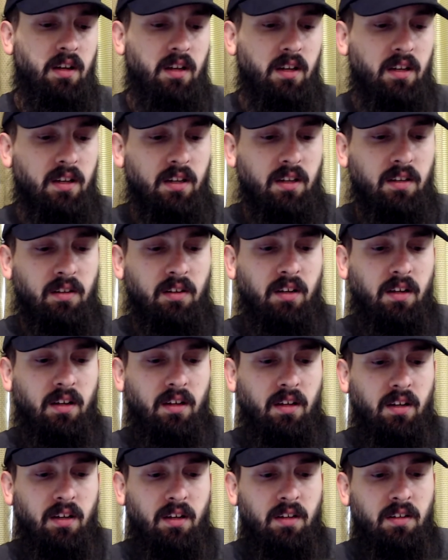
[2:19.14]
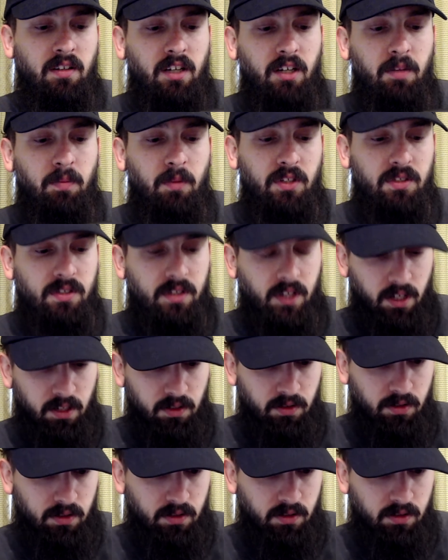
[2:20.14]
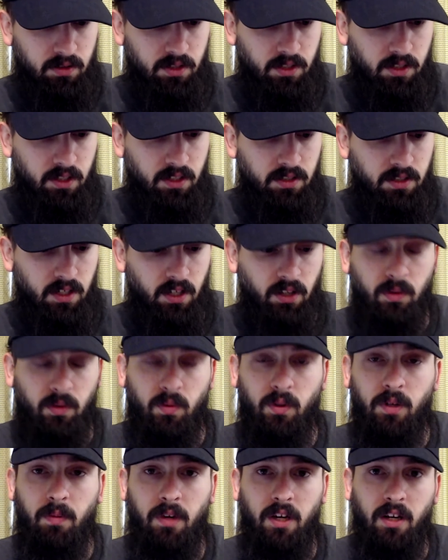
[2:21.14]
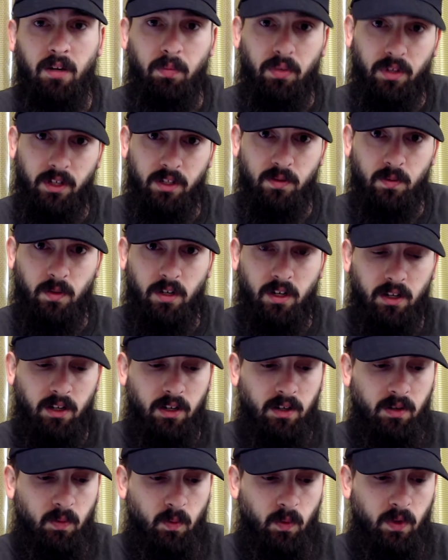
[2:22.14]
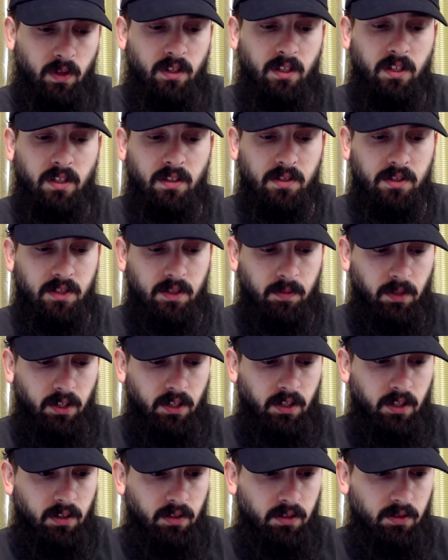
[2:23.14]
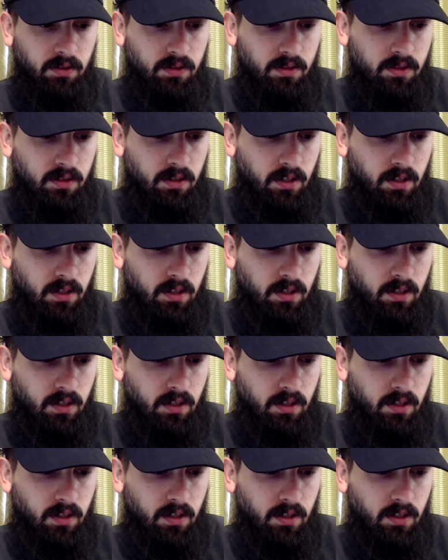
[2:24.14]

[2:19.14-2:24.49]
Enigma Sage. She is a 3-mana planeswalker, 1 in Simic colors,